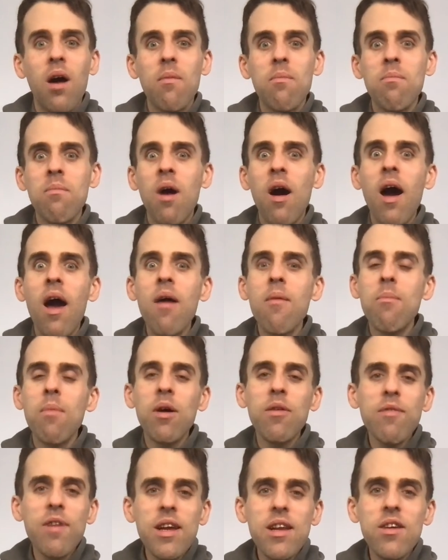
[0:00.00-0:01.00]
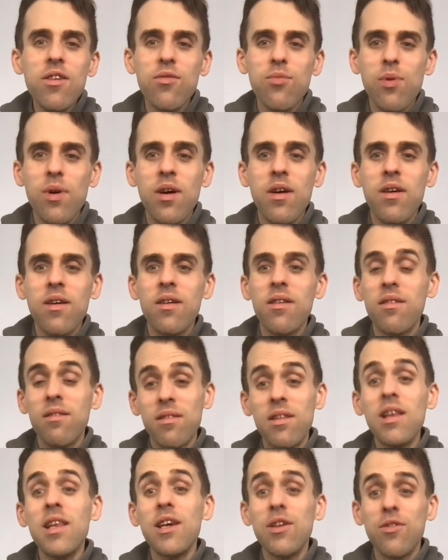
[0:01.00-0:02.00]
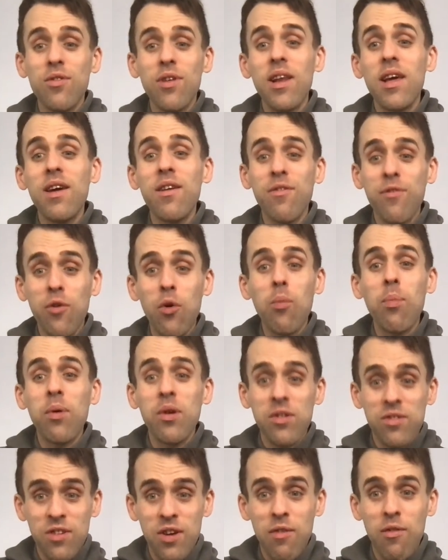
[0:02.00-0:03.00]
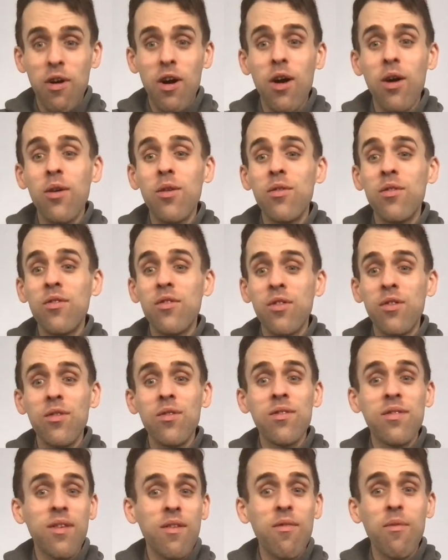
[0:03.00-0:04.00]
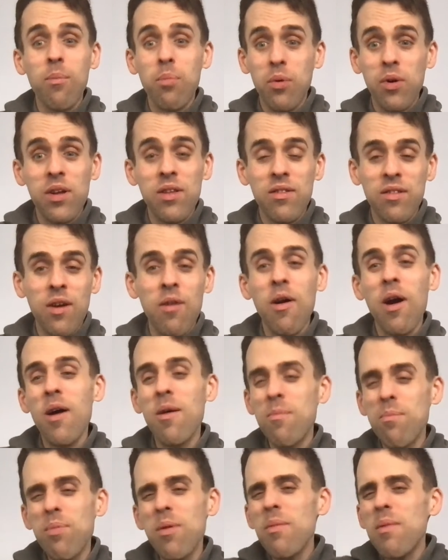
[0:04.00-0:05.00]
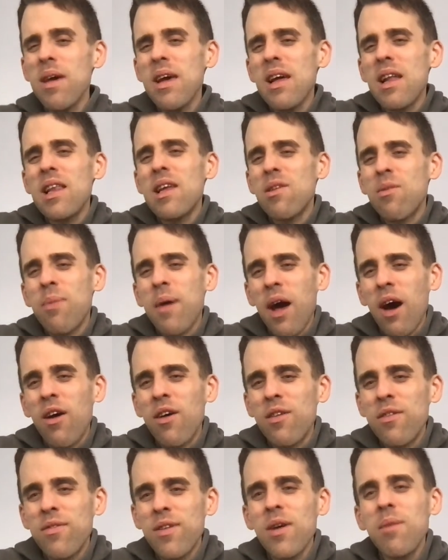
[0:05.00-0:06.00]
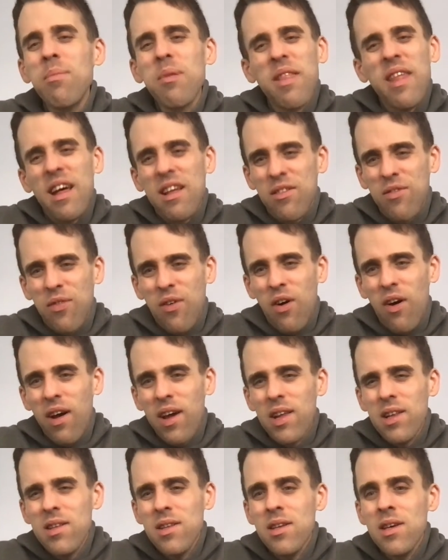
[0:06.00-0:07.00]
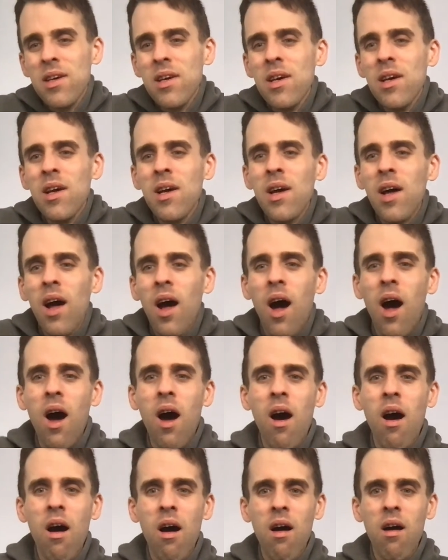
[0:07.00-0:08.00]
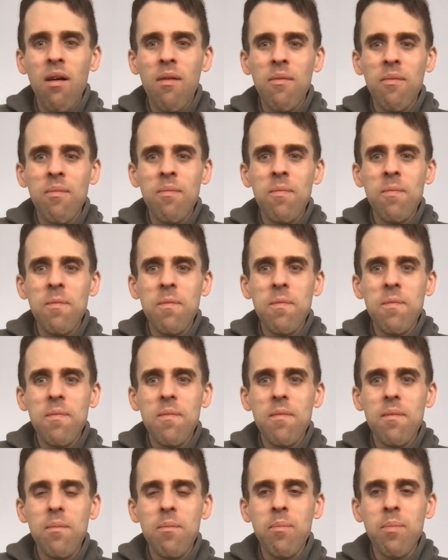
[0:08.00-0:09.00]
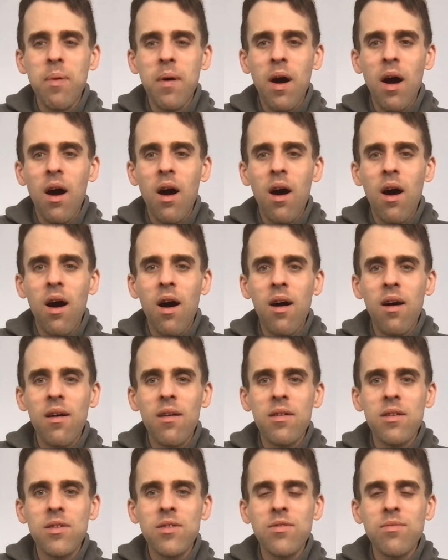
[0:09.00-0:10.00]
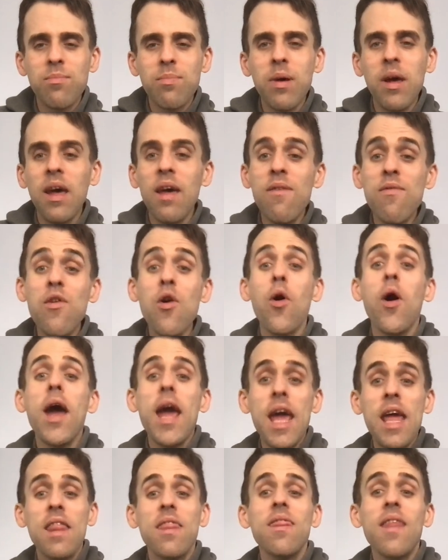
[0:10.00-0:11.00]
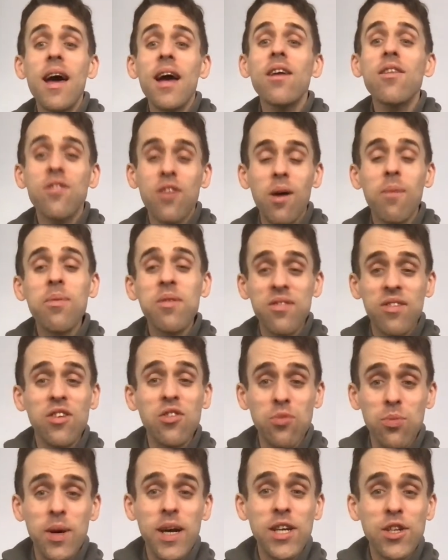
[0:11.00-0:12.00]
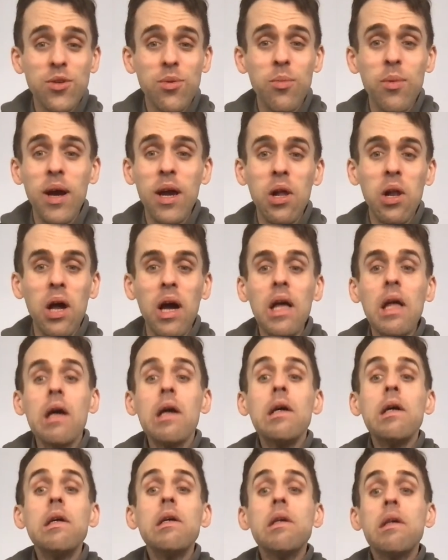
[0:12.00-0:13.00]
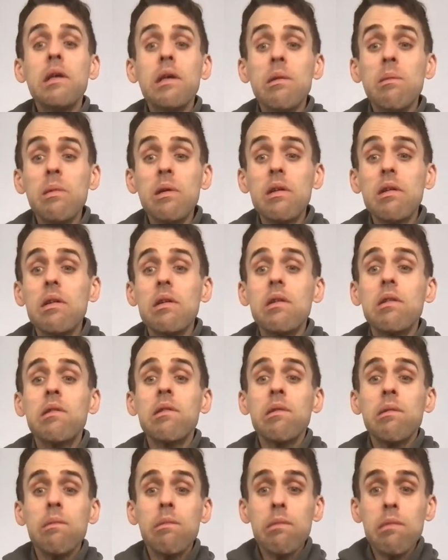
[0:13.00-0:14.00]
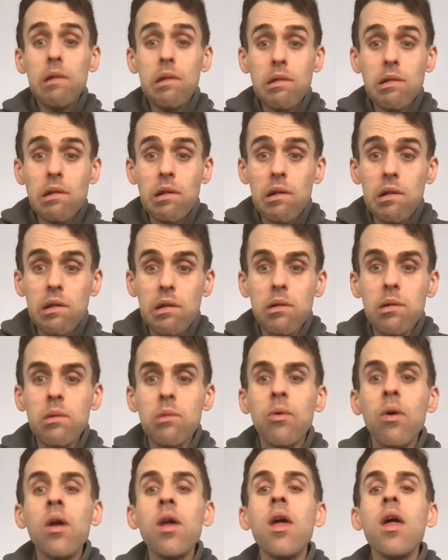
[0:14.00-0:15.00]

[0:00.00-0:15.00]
my my readings were literally 4.0 to 7.0 and probably a little bit over but that's fine um but but if you're in that type of situation where you're like, oh my god, what did I do?